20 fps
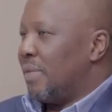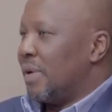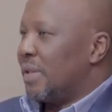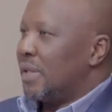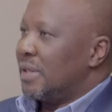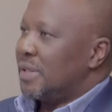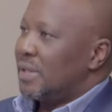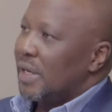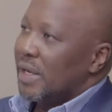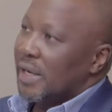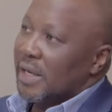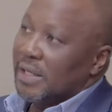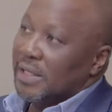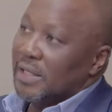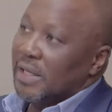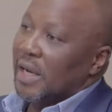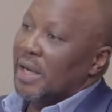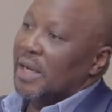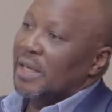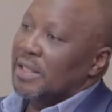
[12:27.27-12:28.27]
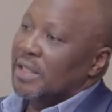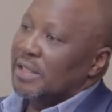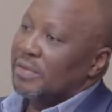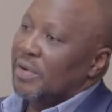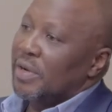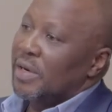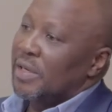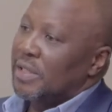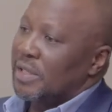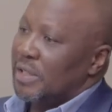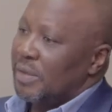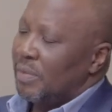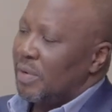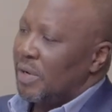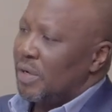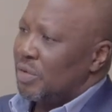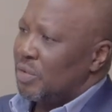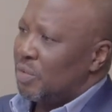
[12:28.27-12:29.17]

But the second challenge is very similar